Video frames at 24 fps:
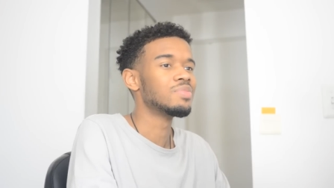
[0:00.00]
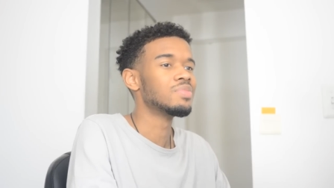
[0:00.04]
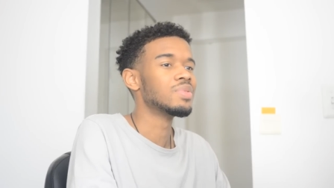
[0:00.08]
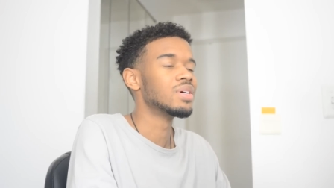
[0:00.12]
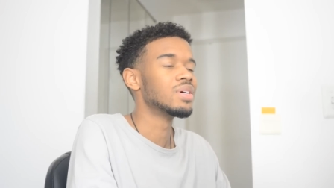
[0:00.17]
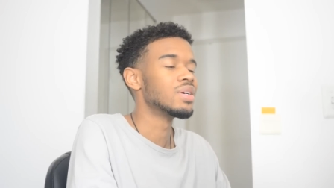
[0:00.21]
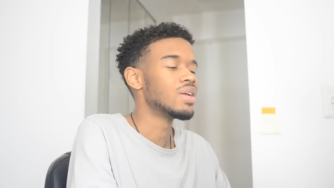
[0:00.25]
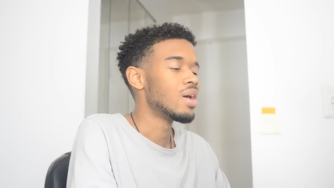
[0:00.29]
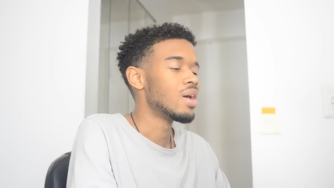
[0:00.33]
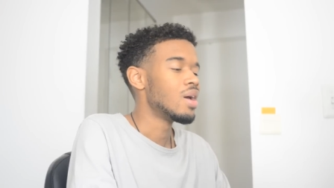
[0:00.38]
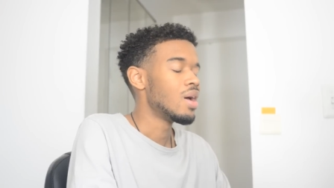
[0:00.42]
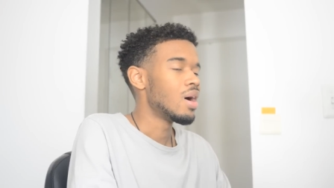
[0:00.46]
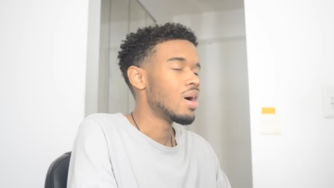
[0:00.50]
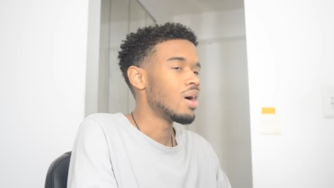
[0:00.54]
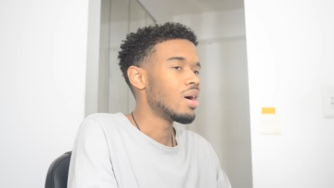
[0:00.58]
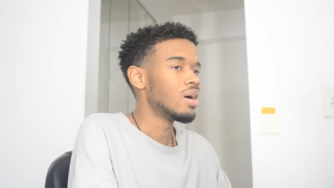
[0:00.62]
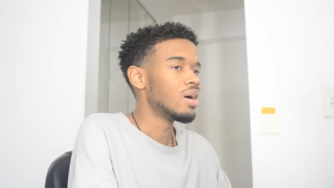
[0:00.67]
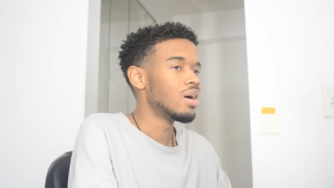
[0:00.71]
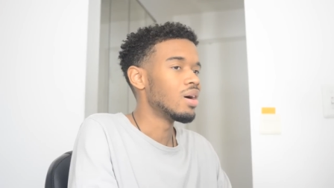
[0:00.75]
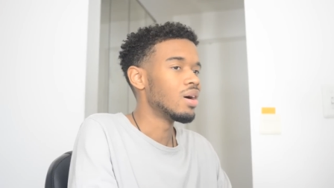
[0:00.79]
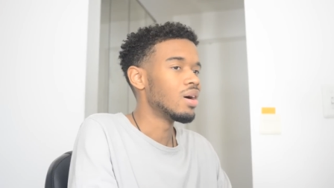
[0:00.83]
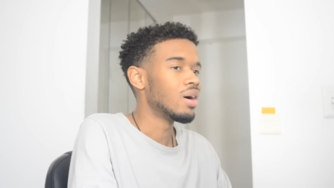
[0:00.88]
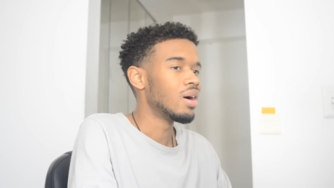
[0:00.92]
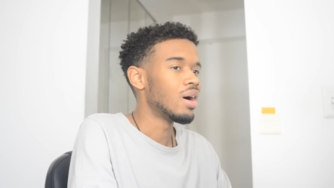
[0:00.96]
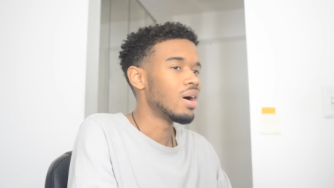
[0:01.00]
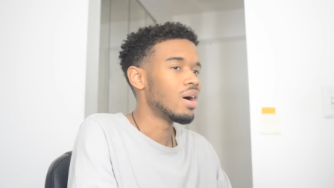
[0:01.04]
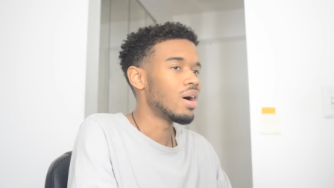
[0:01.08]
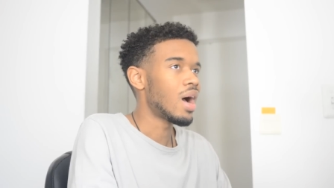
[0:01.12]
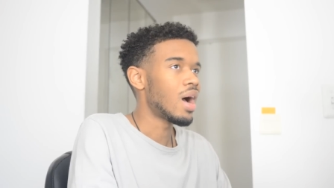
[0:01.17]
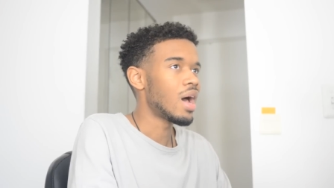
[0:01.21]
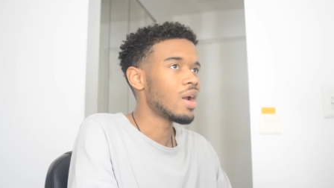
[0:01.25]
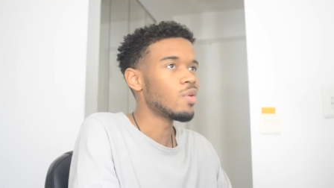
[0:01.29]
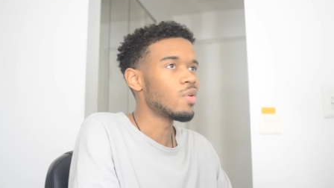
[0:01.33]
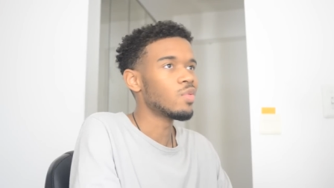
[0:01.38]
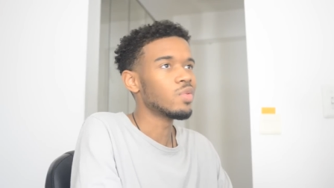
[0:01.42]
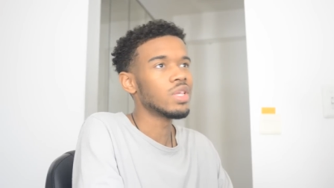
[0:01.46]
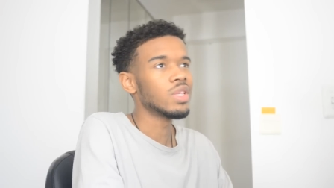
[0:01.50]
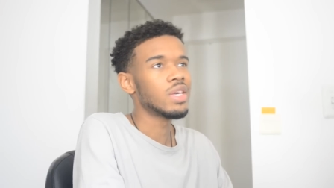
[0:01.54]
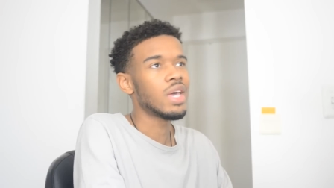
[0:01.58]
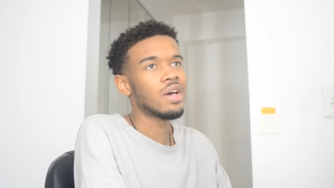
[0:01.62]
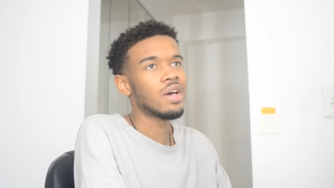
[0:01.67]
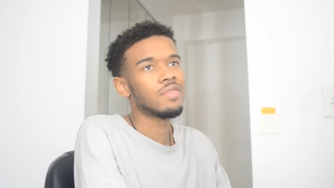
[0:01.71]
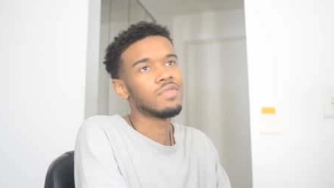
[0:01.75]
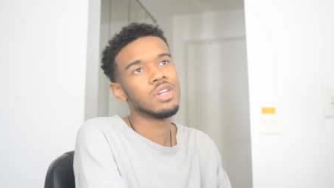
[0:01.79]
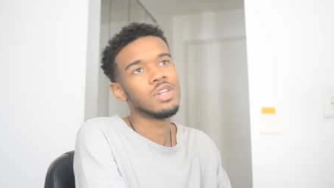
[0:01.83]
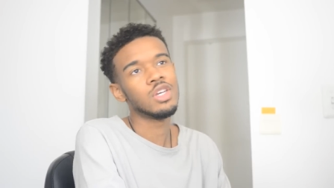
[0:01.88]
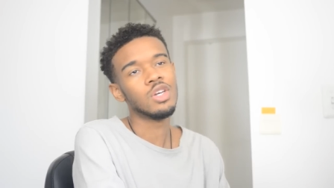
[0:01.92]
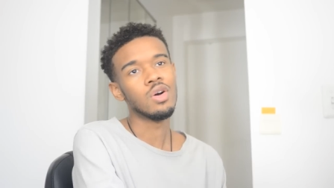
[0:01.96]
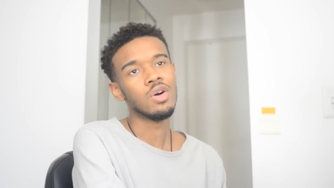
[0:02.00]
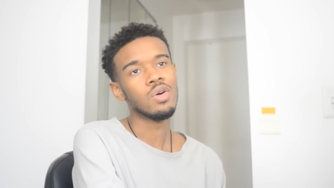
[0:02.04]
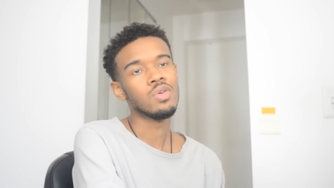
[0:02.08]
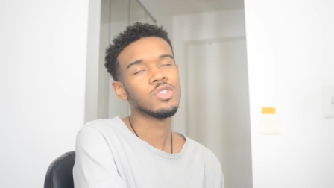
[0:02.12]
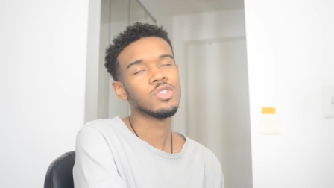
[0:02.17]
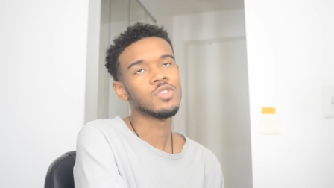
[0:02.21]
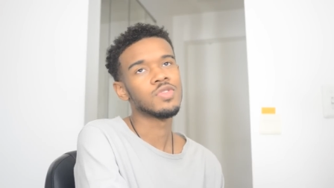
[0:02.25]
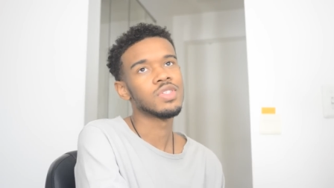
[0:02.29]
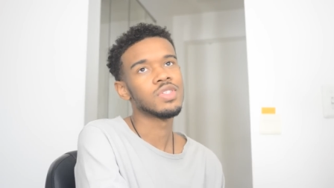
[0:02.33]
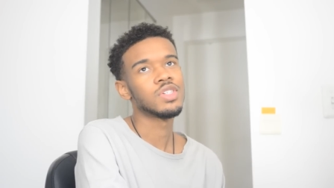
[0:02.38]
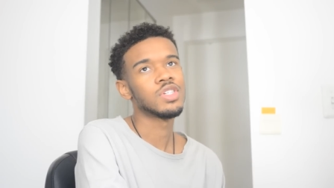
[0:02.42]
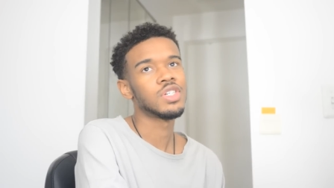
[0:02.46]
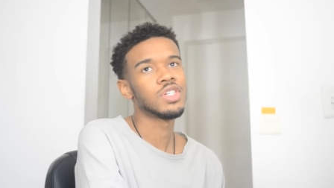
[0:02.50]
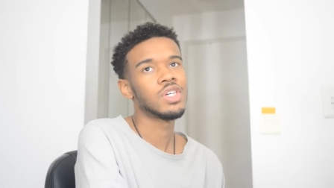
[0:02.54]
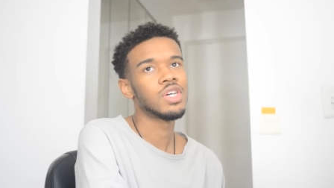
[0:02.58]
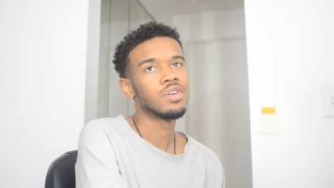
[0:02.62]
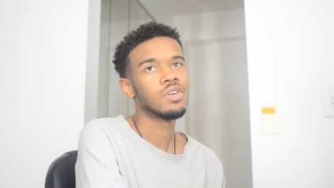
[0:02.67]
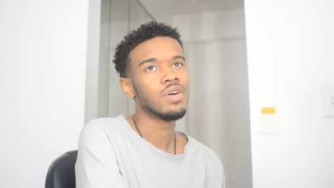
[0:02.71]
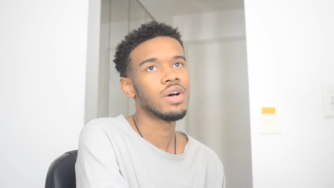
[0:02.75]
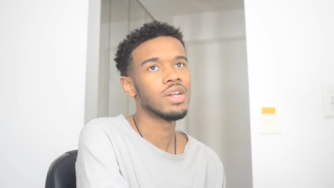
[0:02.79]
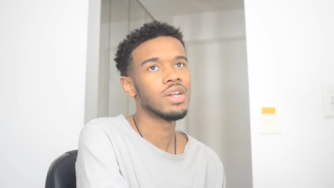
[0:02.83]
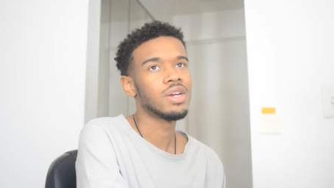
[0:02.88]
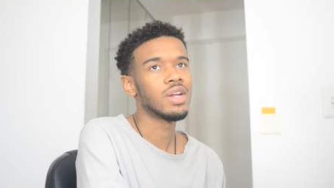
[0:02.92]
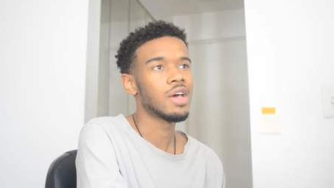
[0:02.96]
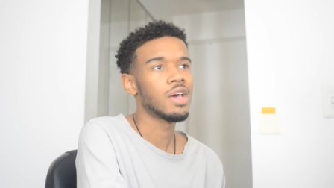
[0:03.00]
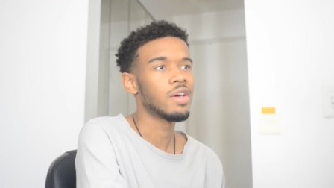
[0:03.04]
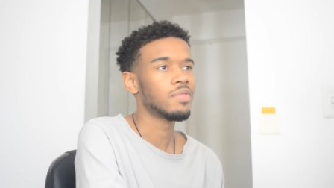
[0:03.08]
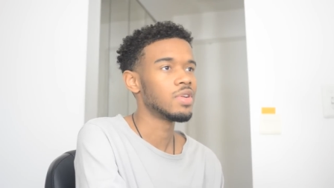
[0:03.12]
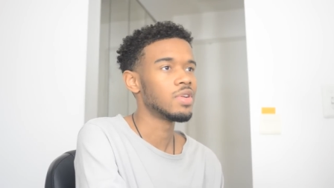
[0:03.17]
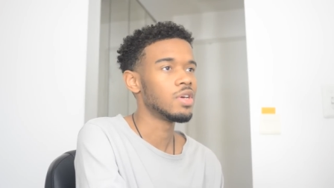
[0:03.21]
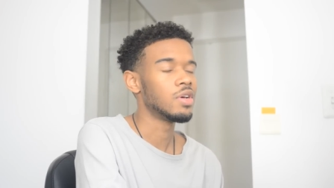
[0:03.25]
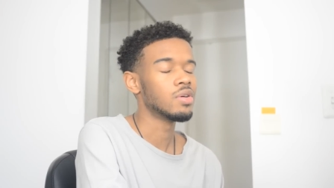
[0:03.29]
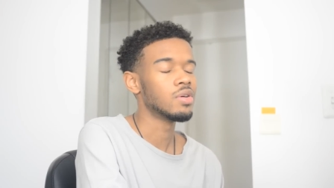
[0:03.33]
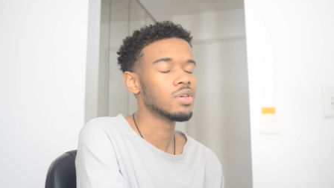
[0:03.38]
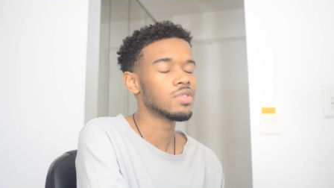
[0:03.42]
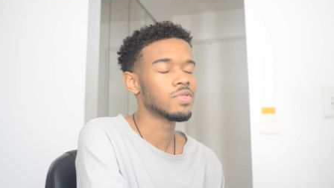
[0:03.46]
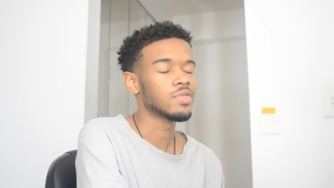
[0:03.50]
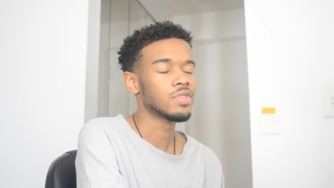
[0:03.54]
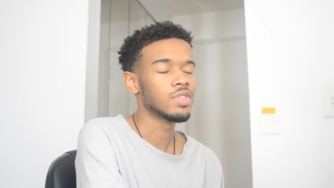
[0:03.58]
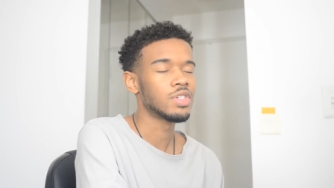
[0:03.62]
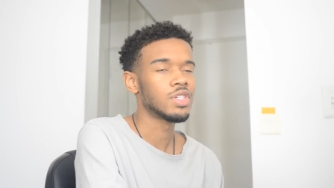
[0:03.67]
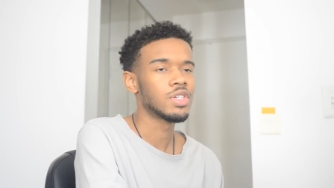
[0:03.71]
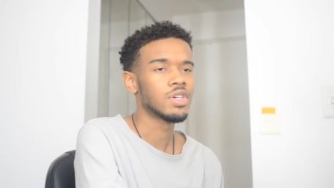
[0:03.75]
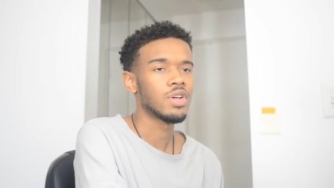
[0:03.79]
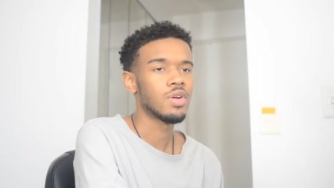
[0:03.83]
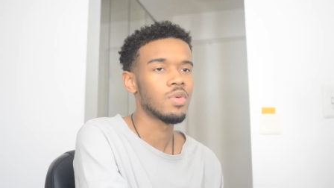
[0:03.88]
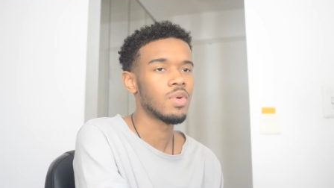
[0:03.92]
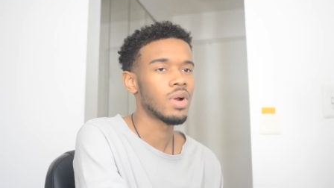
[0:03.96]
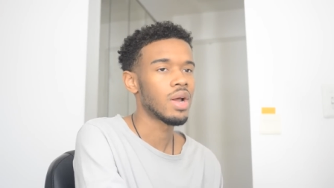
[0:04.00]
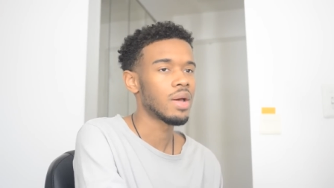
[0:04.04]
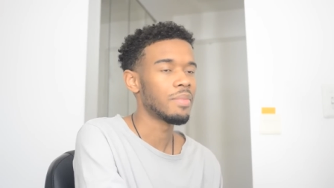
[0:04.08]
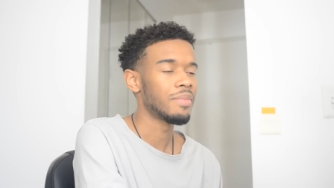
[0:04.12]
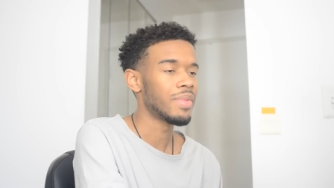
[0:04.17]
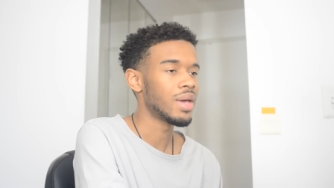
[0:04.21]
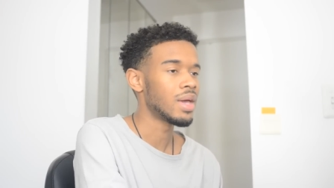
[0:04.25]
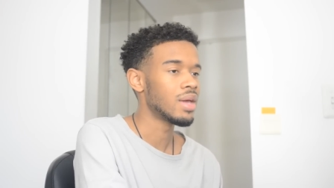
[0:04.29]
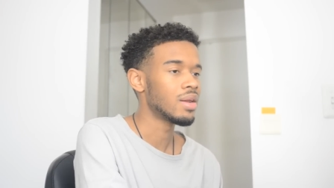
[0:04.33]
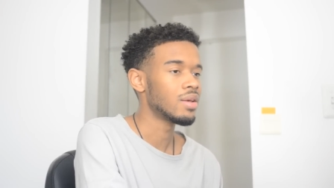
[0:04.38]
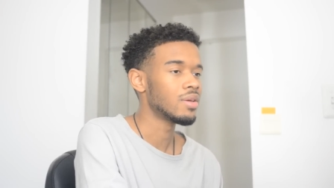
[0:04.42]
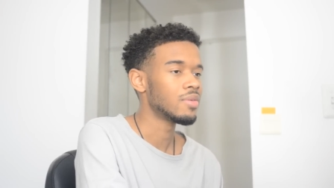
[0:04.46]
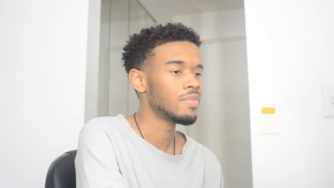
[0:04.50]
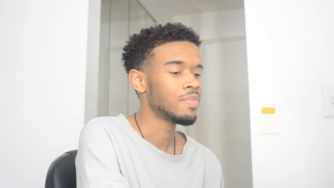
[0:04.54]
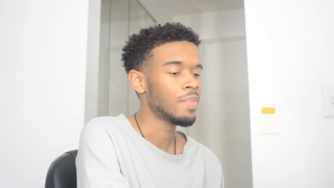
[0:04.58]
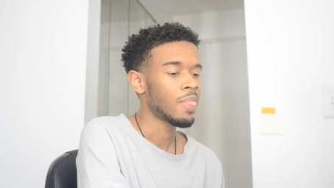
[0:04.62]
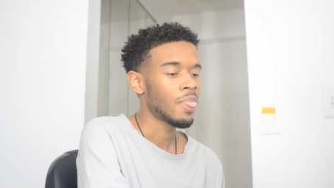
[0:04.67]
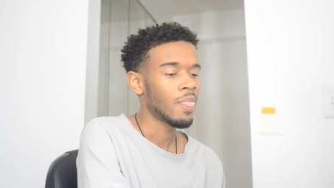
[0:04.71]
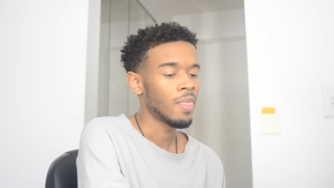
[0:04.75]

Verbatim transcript: But uh, I don't really have any goals for this channel. I didn't have any goals for the channel when I made it.